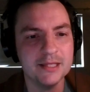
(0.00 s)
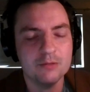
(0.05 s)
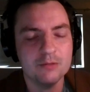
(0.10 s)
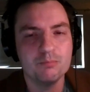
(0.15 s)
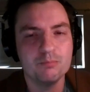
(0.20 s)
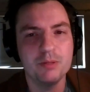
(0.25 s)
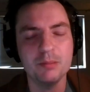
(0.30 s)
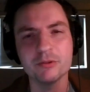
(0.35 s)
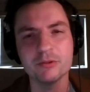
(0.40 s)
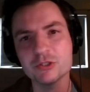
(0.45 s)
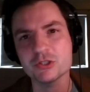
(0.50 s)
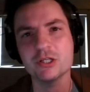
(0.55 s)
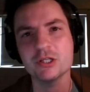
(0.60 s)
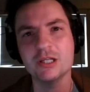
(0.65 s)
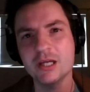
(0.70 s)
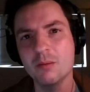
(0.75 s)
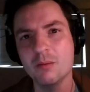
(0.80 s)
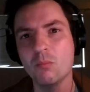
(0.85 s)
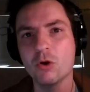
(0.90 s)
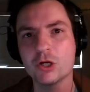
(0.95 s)
i think people are just going
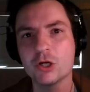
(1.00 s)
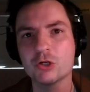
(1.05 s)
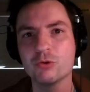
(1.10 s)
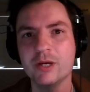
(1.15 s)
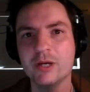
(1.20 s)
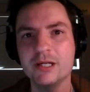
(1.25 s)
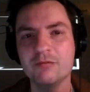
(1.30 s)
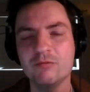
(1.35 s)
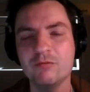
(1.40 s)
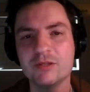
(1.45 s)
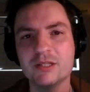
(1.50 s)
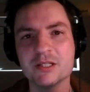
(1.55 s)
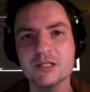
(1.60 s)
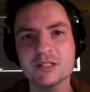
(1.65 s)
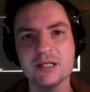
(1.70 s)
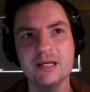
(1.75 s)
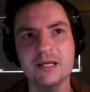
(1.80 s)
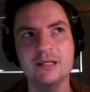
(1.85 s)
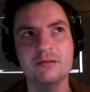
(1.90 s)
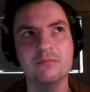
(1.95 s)
to get more creative with
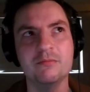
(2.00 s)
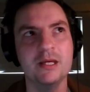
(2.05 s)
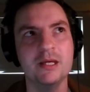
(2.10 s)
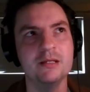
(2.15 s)
this in